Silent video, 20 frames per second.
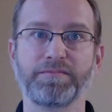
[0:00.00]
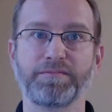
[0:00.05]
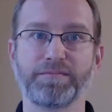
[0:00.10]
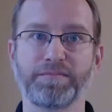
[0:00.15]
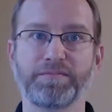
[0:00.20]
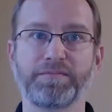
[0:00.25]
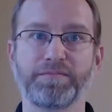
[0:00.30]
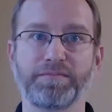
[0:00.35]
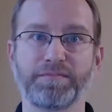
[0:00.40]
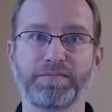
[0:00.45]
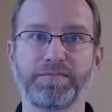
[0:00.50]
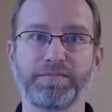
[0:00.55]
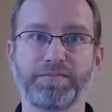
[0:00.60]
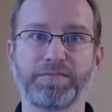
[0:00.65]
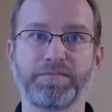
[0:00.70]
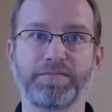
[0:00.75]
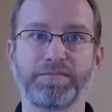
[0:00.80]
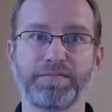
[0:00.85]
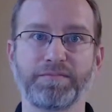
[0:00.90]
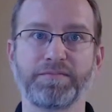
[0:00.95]

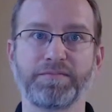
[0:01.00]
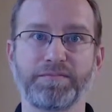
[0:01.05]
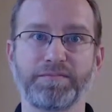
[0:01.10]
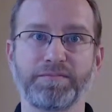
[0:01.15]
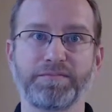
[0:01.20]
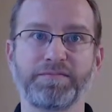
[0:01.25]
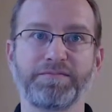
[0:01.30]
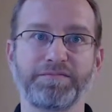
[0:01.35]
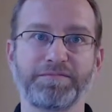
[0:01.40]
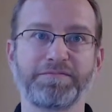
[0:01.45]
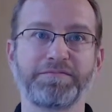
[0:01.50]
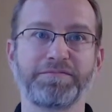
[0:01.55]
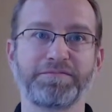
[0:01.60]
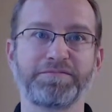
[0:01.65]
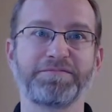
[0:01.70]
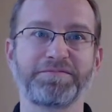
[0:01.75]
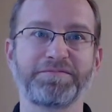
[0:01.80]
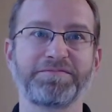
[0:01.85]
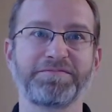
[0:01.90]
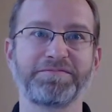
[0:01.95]

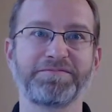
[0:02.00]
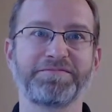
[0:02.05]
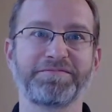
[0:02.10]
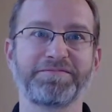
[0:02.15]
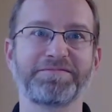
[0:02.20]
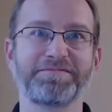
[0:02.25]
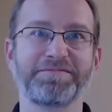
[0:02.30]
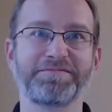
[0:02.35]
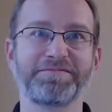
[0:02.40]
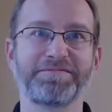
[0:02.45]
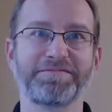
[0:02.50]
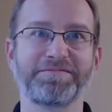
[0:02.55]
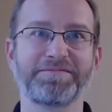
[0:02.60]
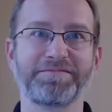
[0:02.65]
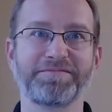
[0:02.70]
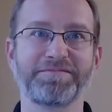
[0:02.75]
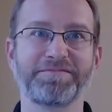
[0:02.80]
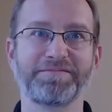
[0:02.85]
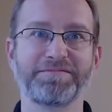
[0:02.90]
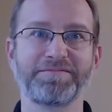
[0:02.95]

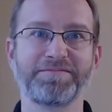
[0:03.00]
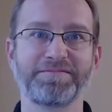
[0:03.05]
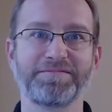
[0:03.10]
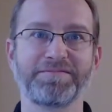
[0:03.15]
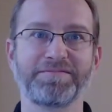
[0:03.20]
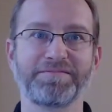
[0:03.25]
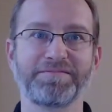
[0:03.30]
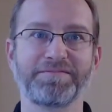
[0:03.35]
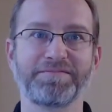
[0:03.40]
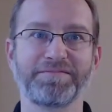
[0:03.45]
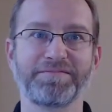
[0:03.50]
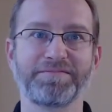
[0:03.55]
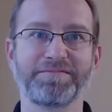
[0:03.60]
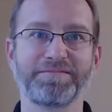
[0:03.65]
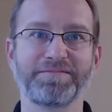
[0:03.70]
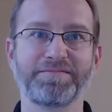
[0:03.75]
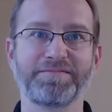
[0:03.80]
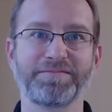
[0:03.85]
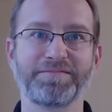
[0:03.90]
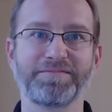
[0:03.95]

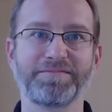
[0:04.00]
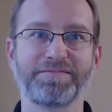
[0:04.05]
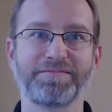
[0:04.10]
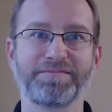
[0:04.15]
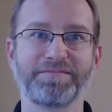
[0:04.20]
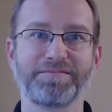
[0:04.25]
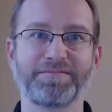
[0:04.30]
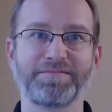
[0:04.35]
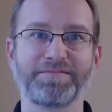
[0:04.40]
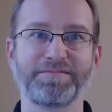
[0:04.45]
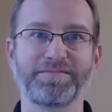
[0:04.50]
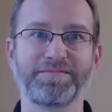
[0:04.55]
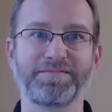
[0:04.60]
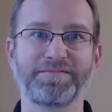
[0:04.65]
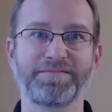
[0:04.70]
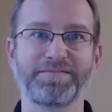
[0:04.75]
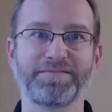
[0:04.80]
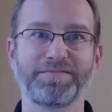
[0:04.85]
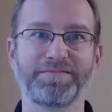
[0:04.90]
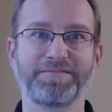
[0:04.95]

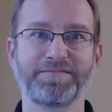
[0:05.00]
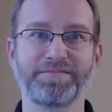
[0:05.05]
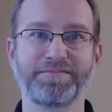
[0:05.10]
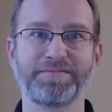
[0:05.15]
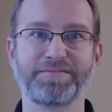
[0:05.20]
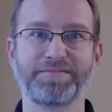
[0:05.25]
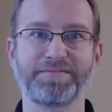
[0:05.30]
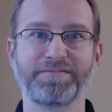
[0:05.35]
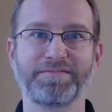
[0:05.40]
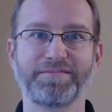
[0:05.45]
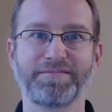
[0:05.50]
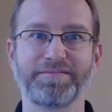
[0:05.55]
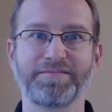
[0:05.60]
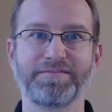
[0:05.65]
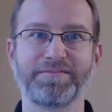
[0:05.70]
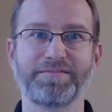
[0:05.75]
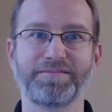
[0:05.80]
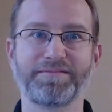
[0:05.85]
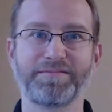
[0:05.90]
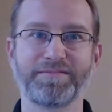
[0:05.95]

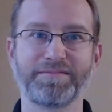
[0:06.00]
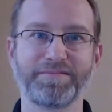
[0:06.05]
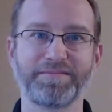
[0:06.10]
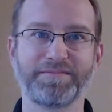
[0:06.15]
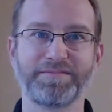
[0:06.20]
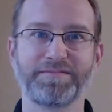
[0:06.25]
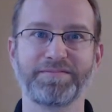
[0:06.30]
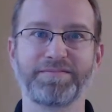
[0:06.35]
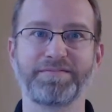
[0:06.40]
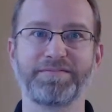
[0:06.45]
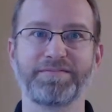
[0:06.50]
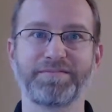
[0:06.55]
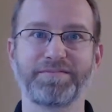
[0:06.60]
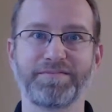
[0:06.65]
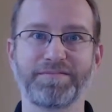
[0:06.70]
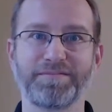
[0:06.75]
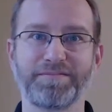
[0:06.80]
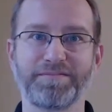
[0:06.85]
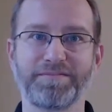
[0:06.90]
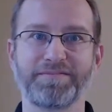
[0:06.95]

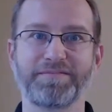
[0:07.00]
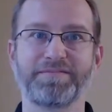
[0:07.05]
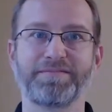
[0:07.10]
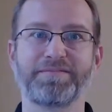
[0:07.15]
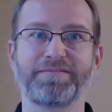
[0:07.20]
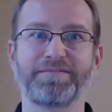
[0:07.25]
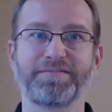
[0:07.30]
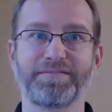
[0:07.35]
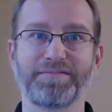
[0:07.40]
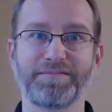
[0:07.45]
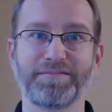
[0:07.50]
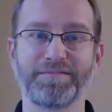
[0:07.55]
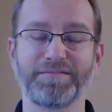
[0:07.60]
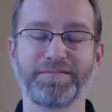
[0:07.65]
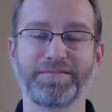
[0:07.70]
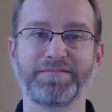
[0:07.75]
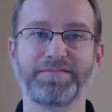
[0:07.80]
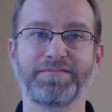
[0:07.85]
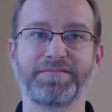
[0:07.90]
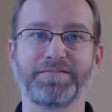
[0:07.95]
[no speech]